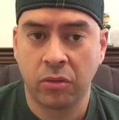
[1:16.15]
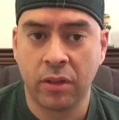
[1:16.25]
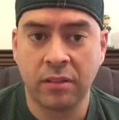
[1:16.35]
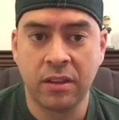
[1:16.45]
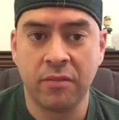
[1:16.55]
So
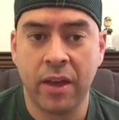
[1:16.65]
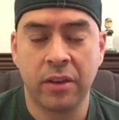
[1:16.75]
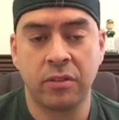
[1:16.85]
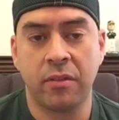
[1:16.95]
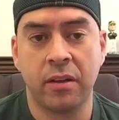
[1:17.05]
that's the
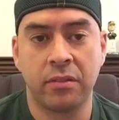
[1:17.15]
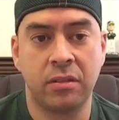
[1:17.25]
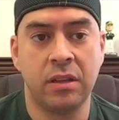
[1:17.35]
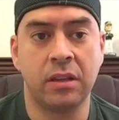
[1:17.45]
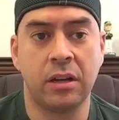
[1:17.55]
advantage of
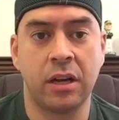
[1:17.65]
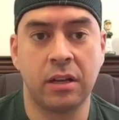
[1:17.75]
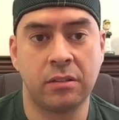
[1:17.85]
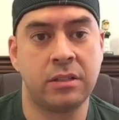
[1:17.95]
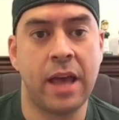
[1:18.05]
obviously
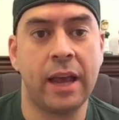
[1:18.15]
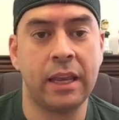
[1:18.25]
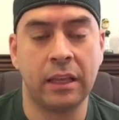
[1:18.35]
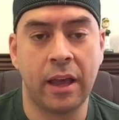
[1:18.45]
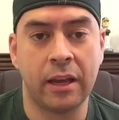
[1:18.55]

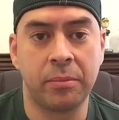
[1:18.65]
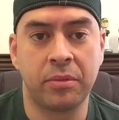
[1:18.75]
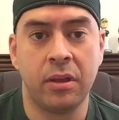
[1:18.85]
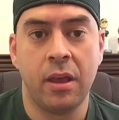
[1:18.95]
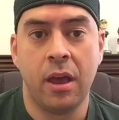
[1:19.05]
stacking
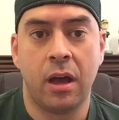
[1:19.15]
lineups.